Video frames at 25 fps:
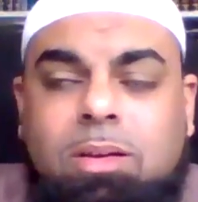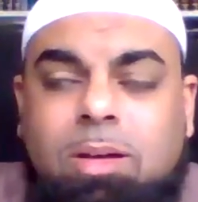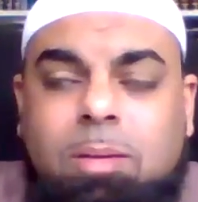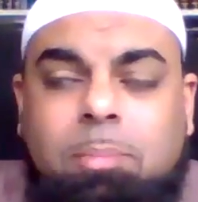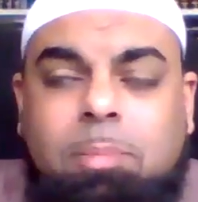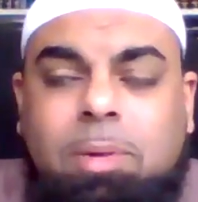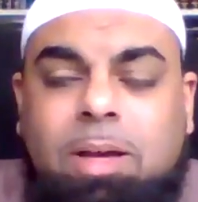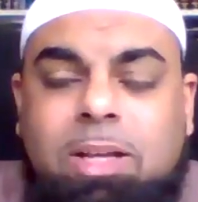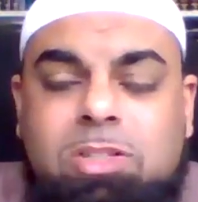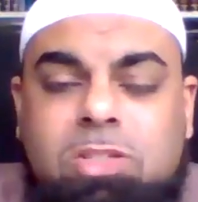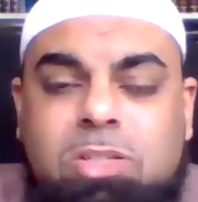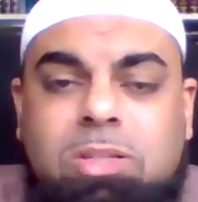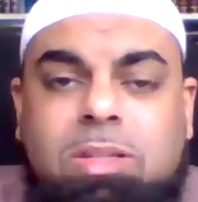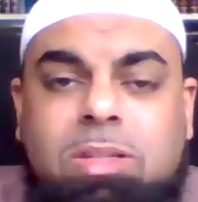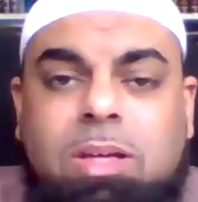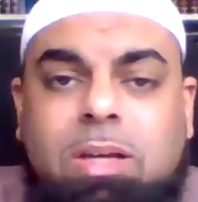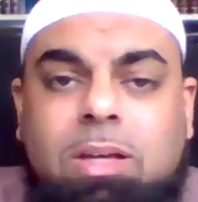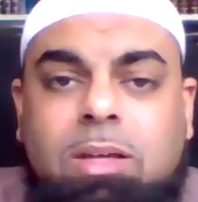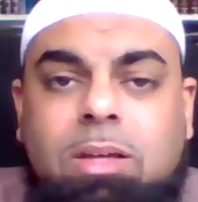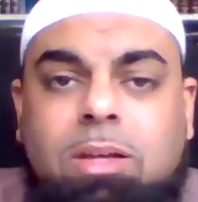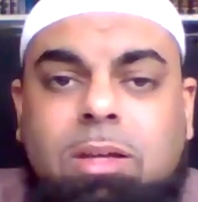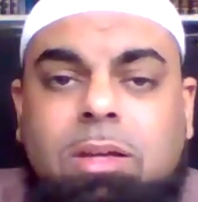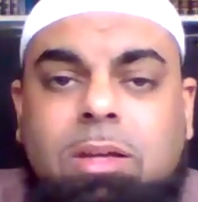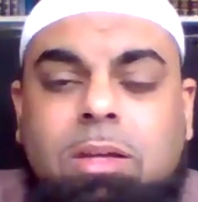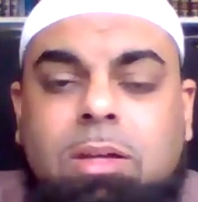Imagine that.
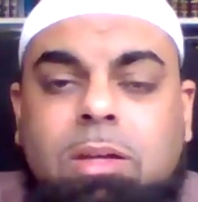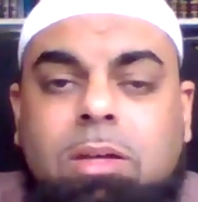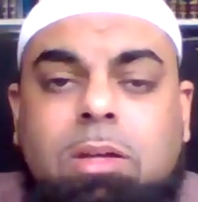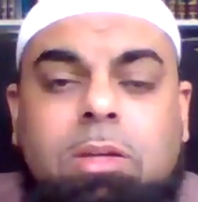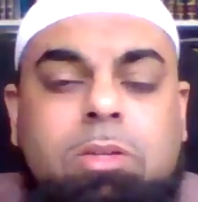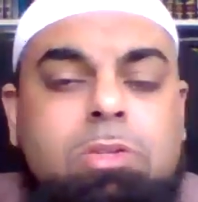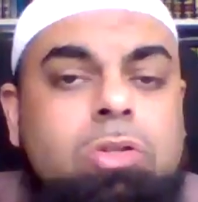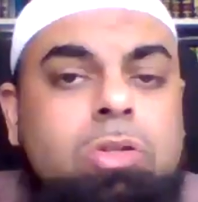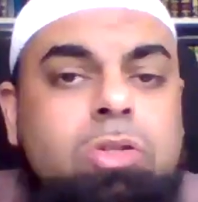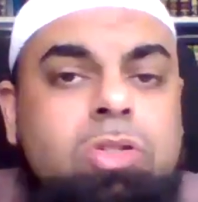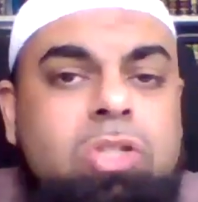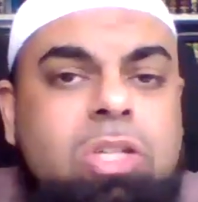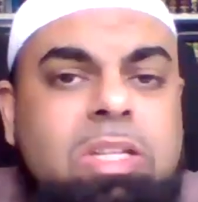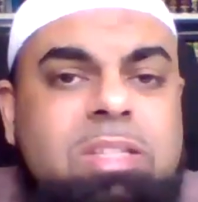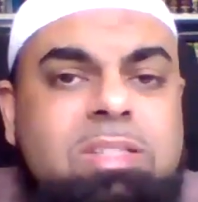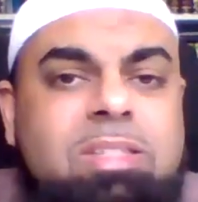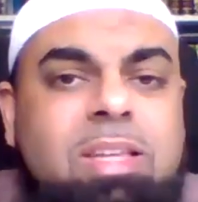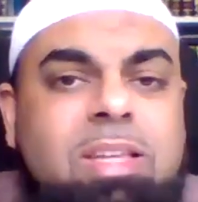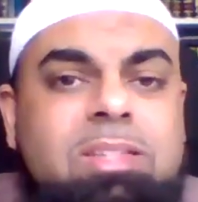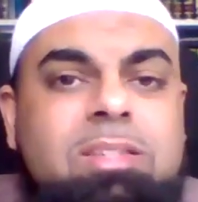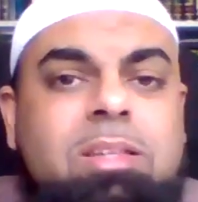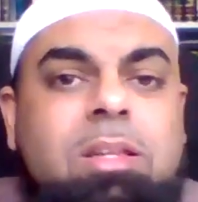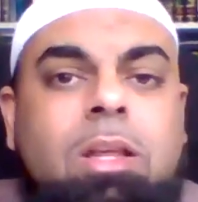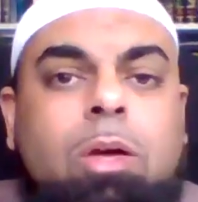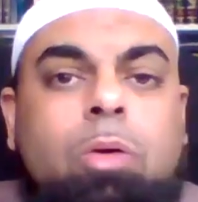So she
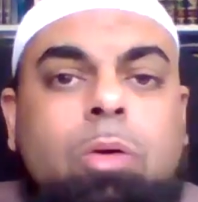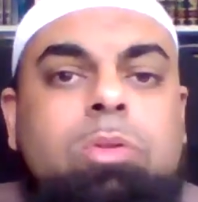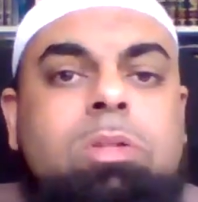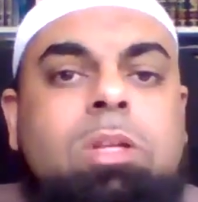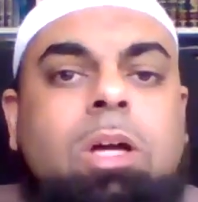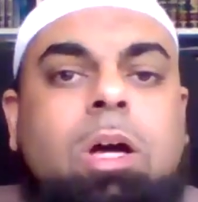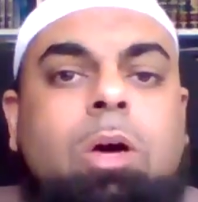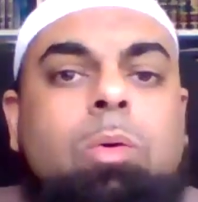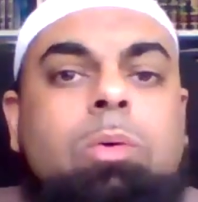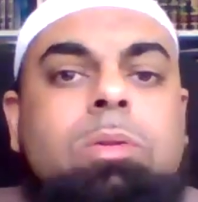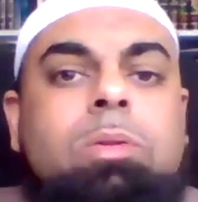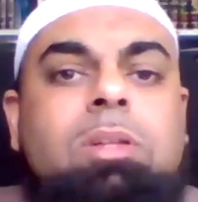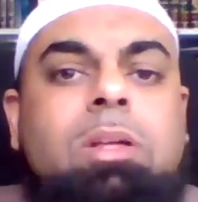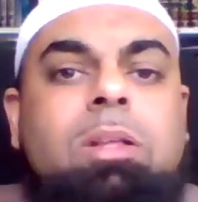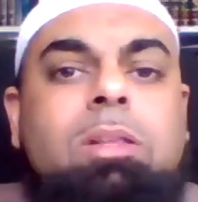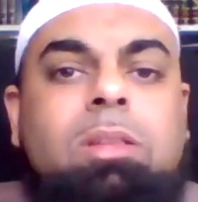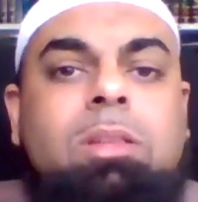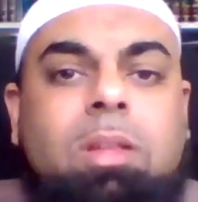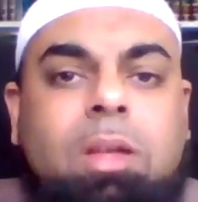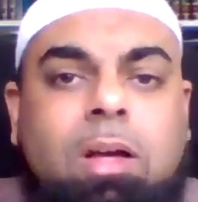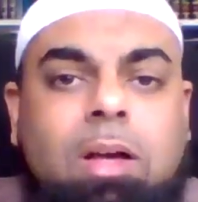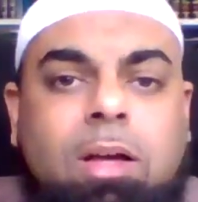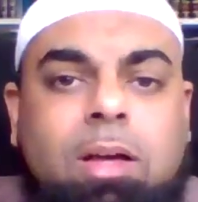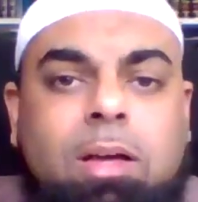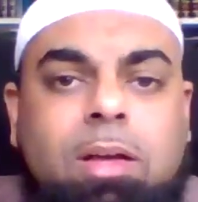says, "Law
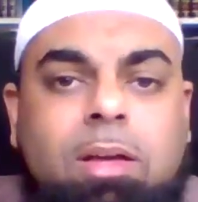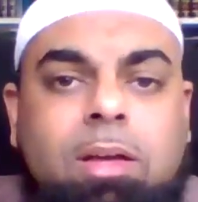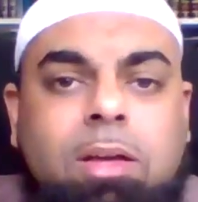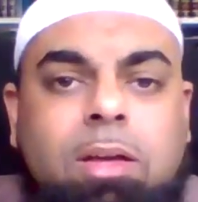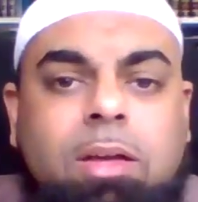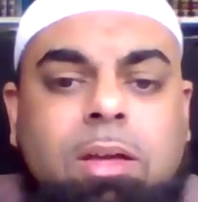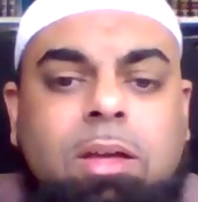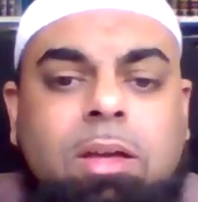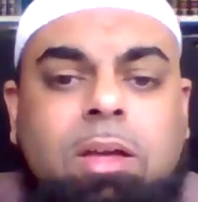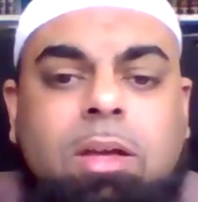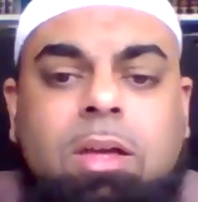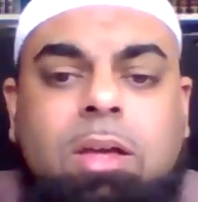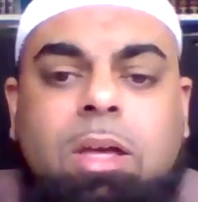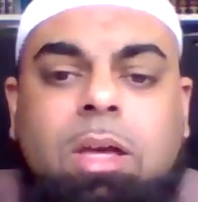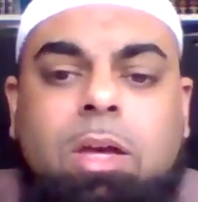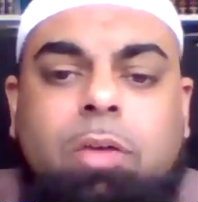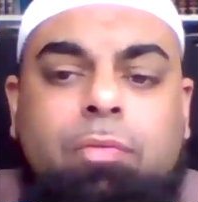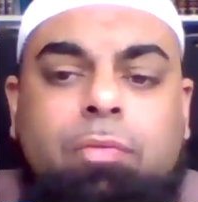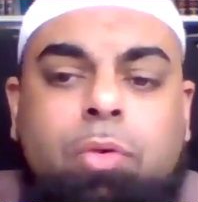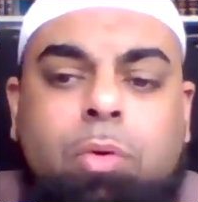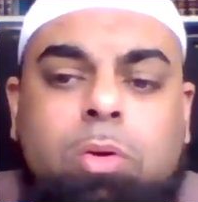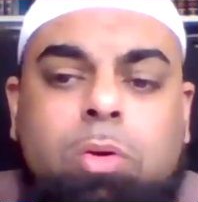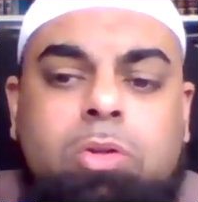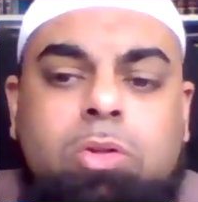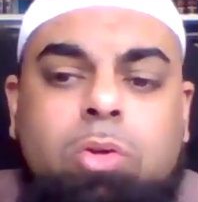Allah."
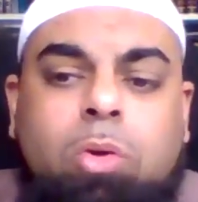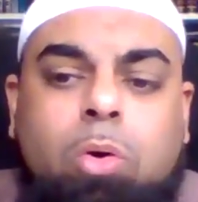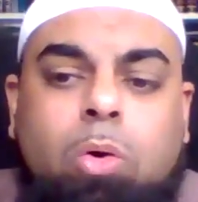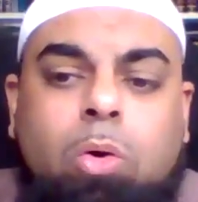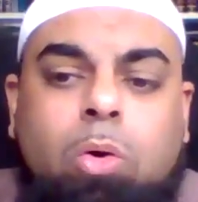If you were to